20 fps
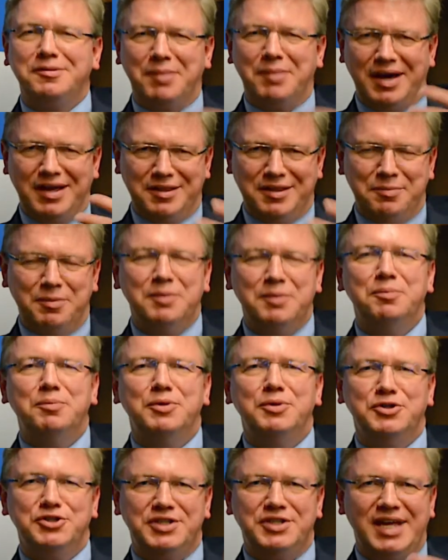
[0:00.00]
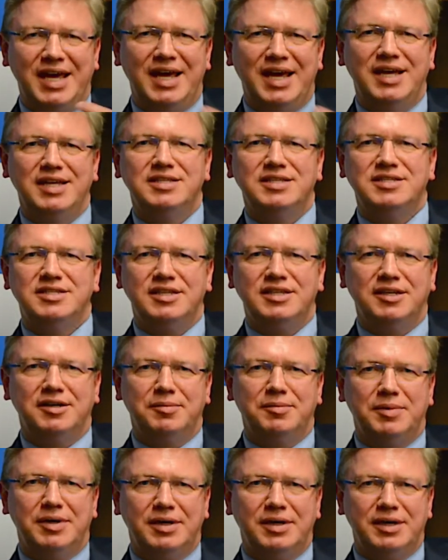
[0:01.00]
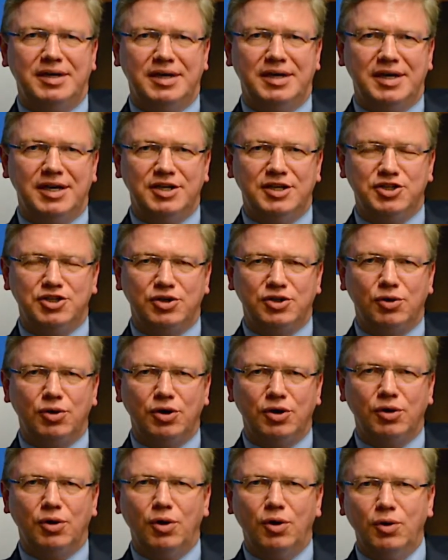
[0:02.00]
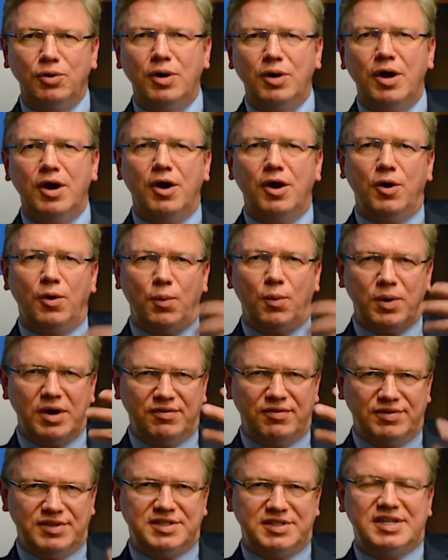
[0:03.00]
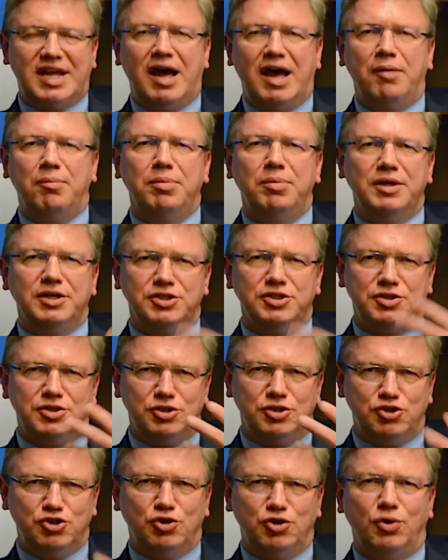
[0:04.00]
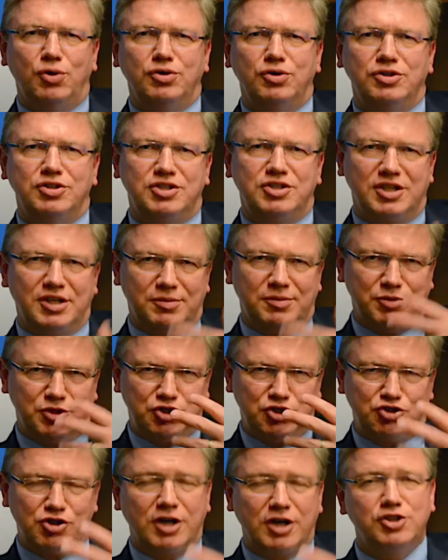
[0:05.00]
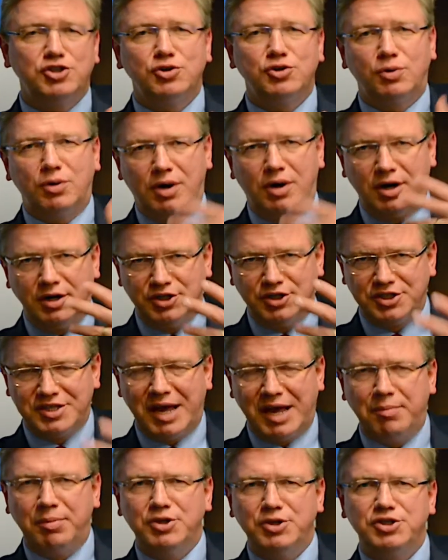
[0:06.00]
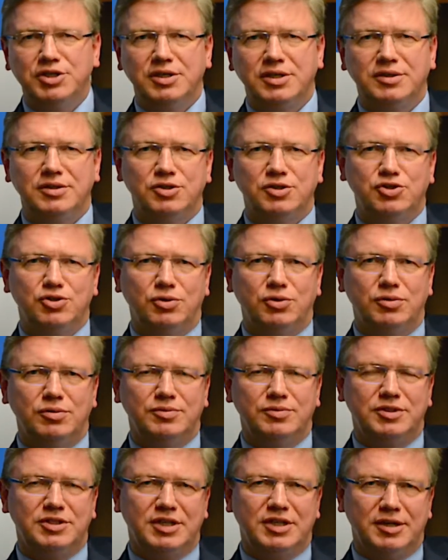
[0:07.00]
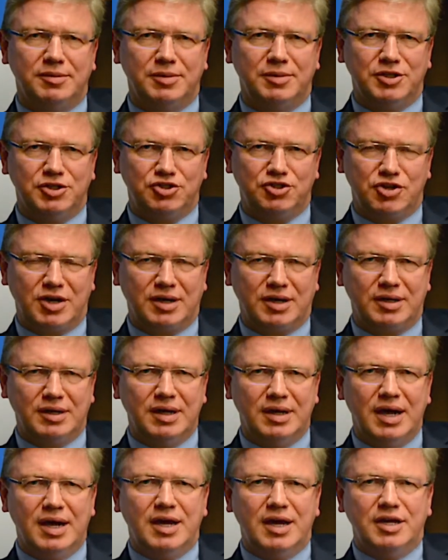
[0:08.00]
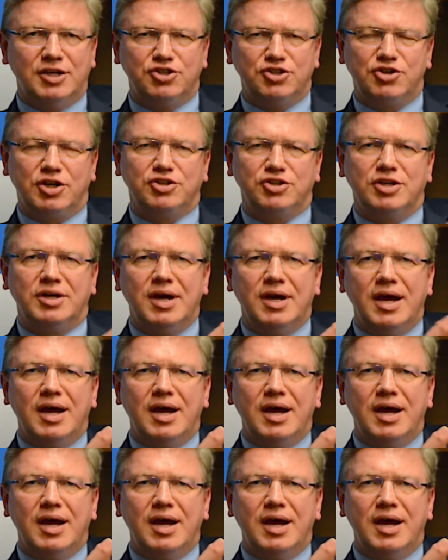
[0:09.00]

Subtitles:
by the member states is going on. We have established the joint structure, or establishing the joint structure.